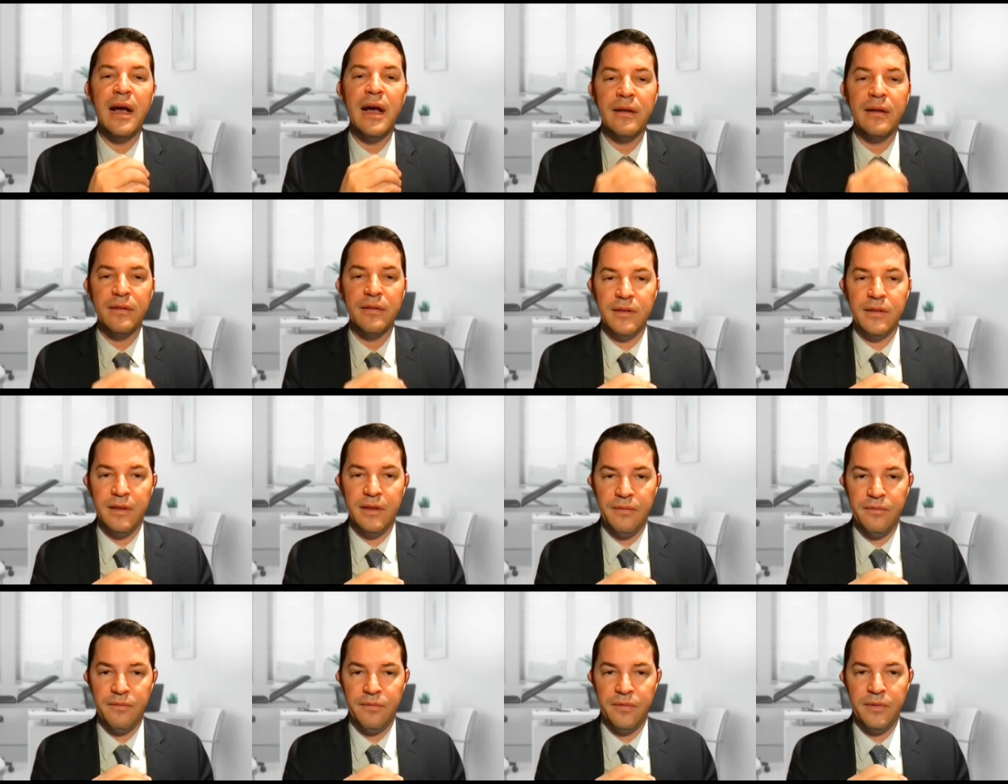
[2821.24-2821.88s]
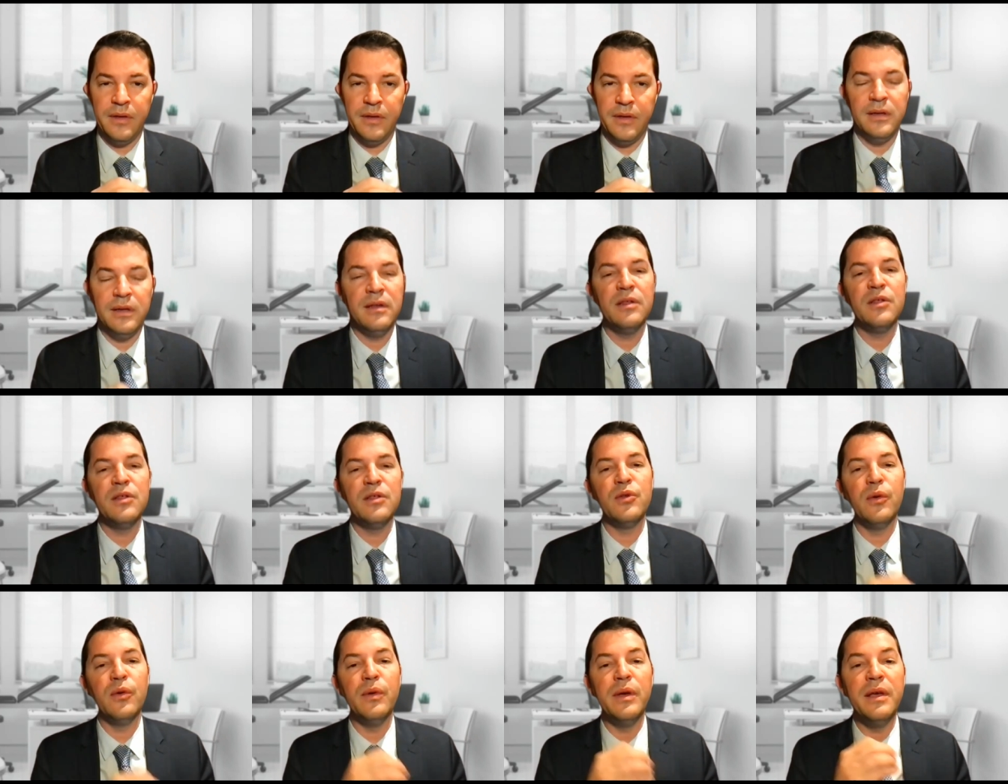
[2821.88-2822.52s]
active. Huh?
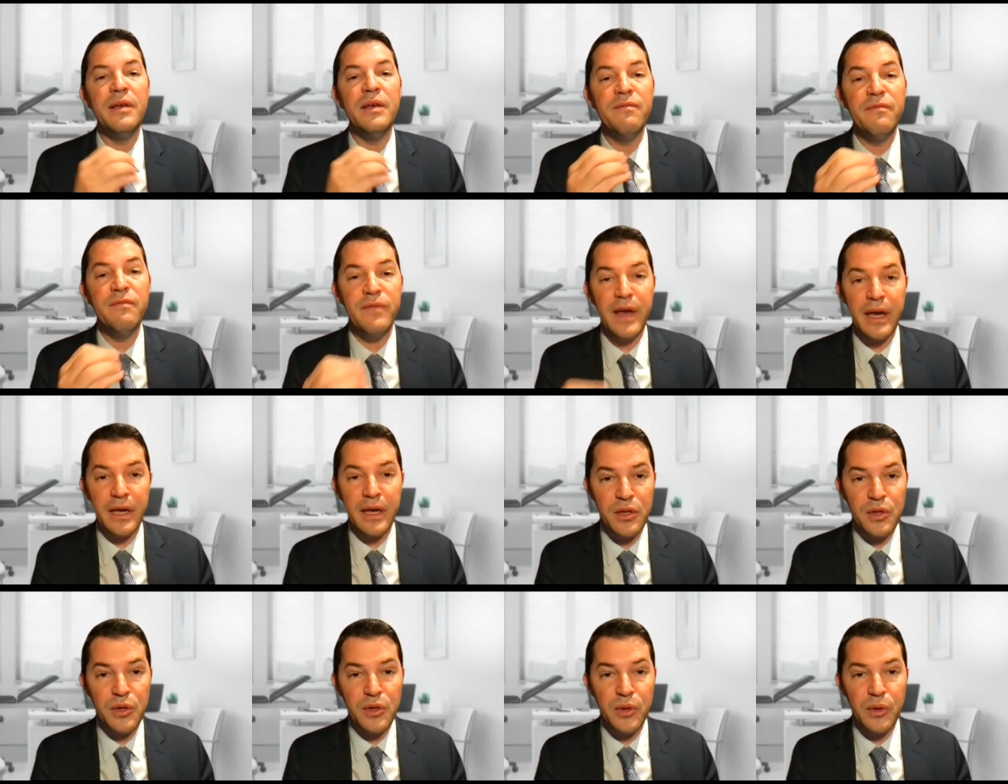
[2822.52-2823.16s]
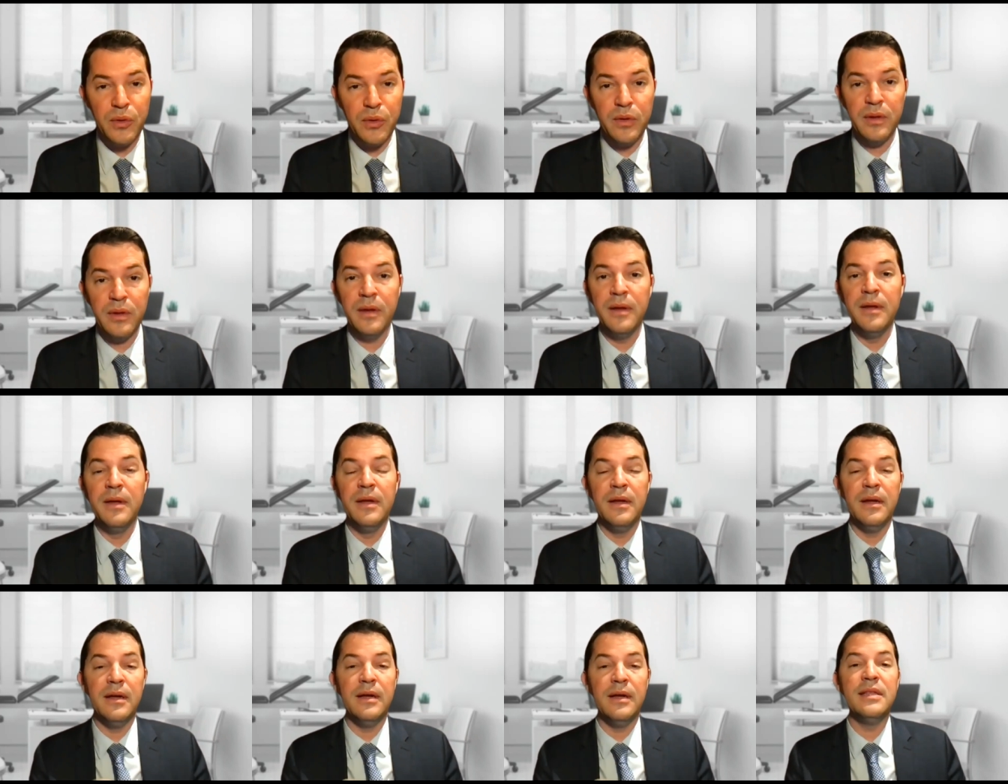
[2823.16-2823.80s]
So infection,
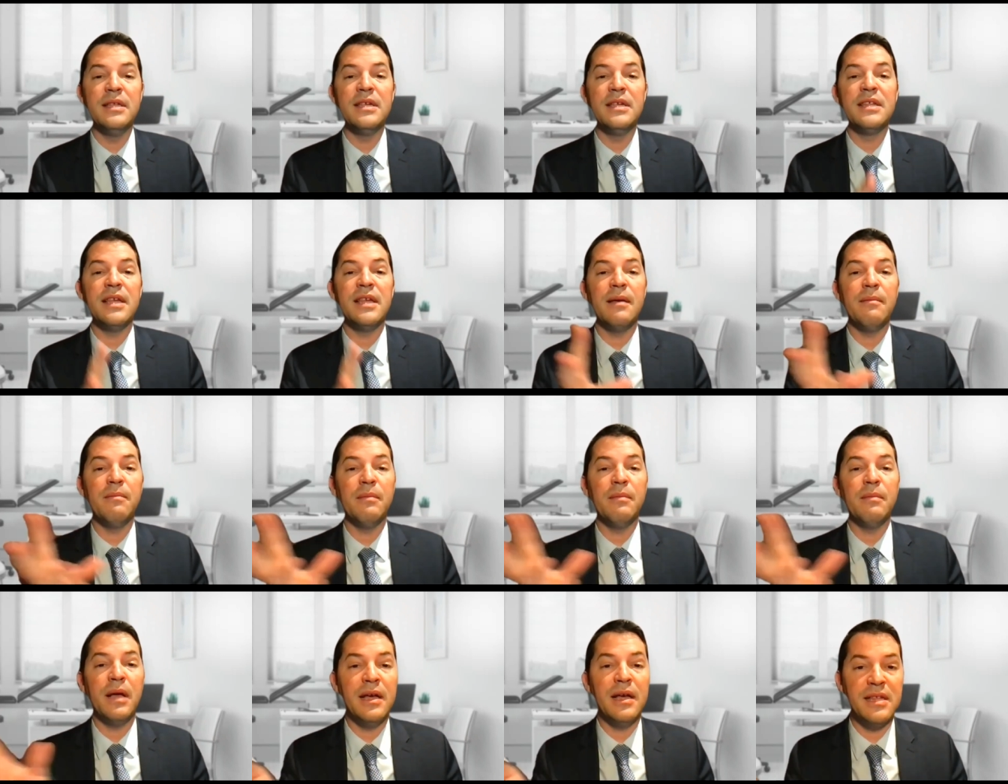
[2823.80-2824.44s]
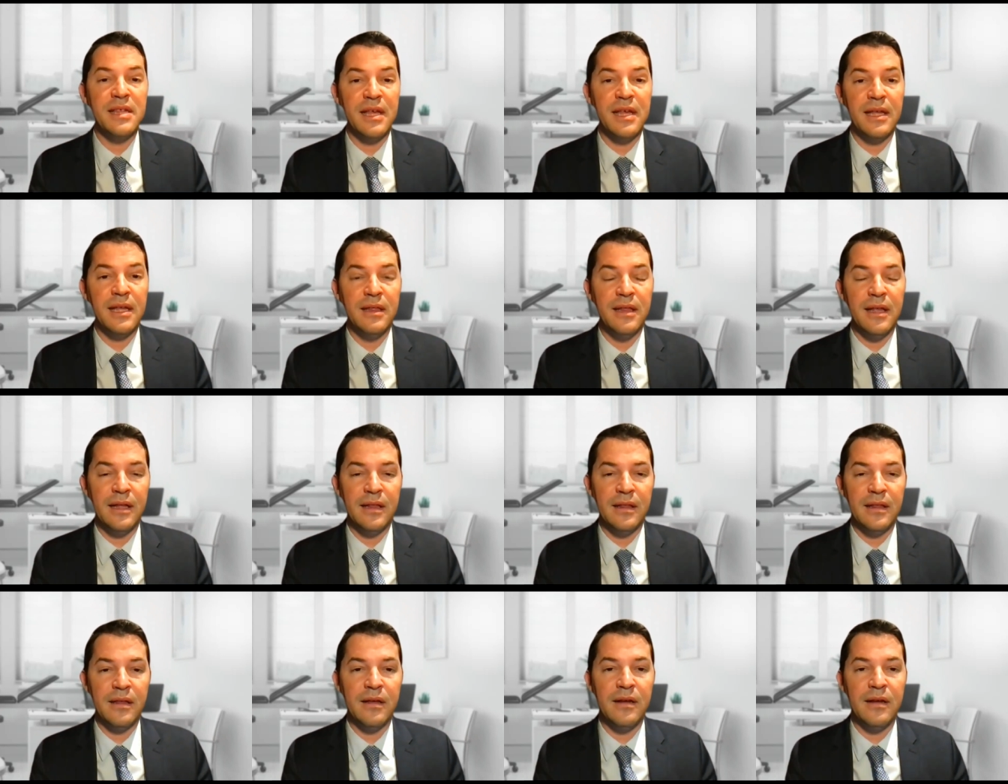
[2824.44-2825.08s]
uh, the same I said
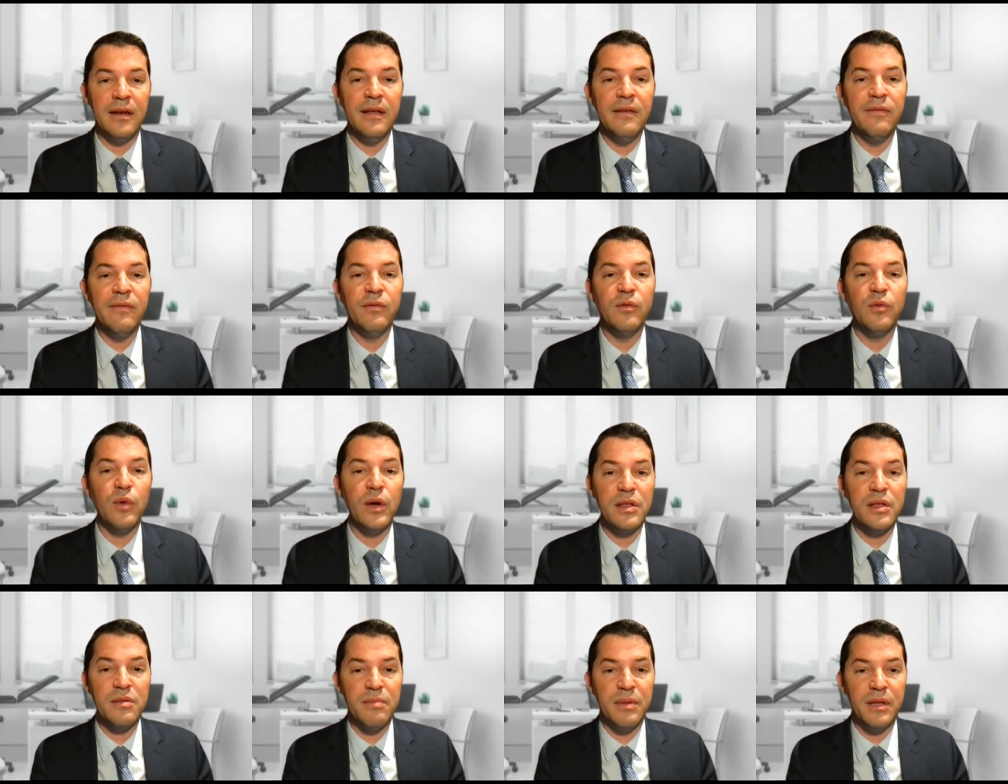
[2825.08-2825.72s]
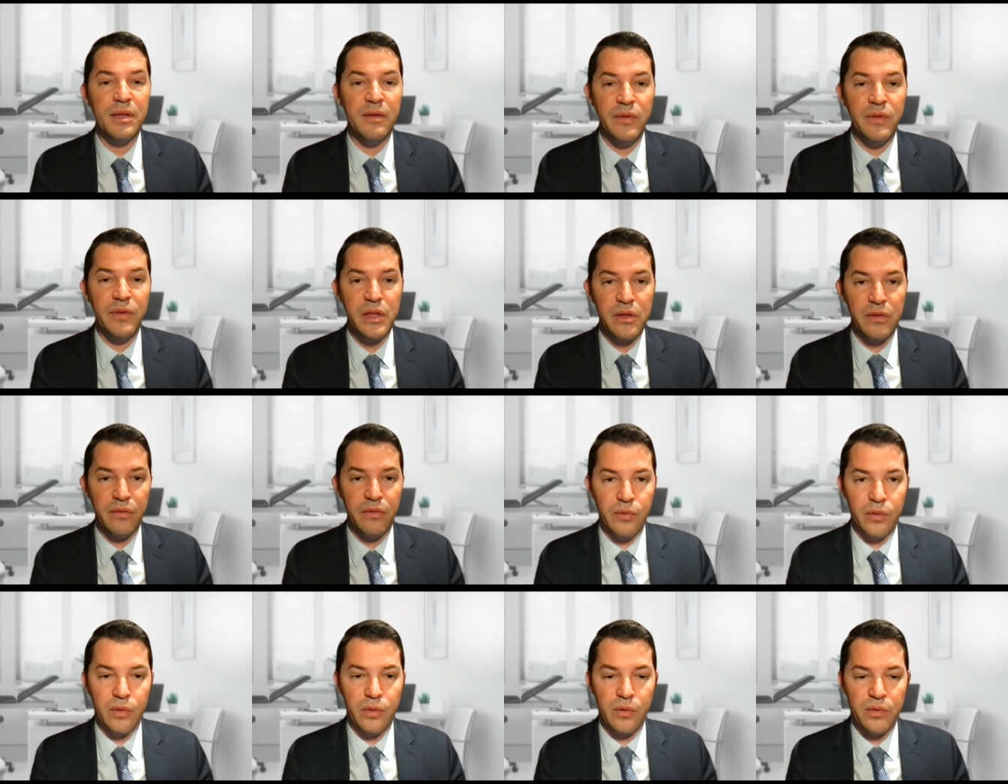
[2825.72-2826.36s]
that uh, lift was
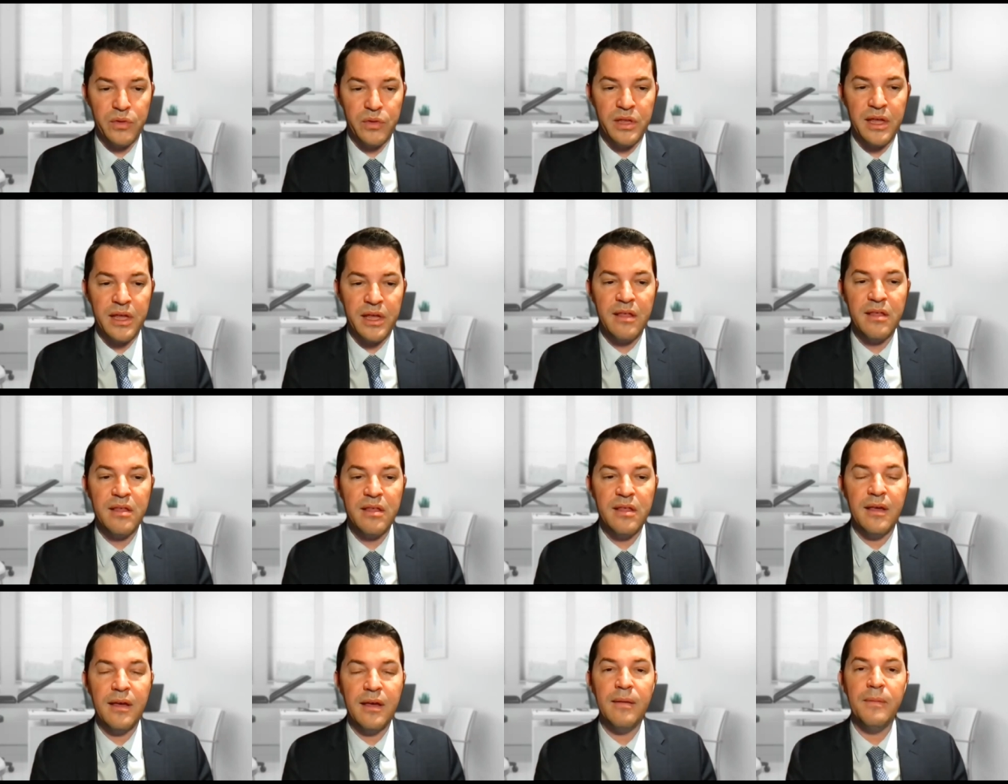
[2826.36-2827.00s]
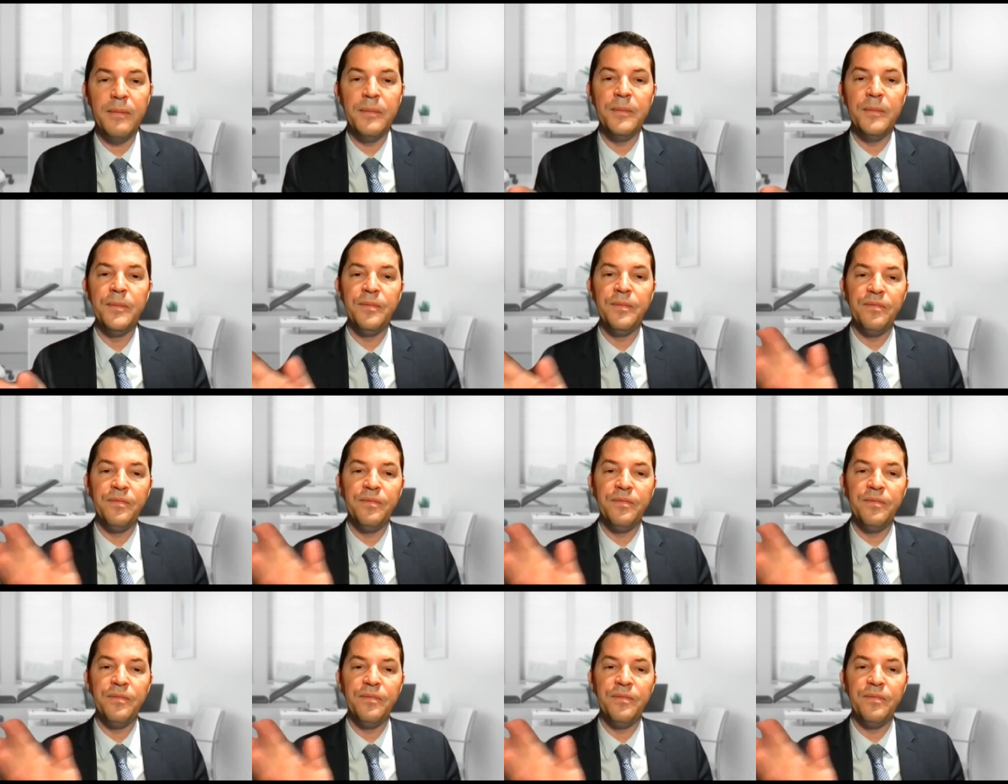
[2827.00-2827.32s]
beneficial for rosacea,